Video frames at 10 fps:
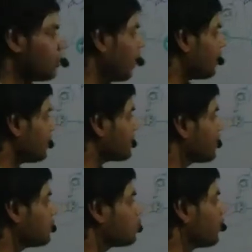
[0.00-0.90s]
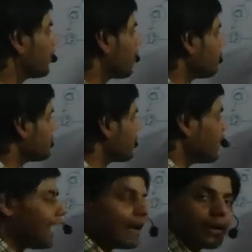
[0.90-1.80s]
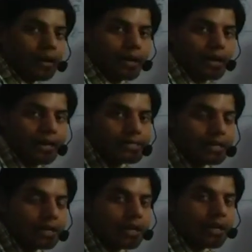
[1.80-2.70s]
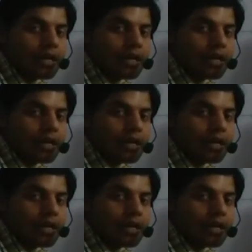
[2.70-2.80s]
The other cells will comes and recognize it.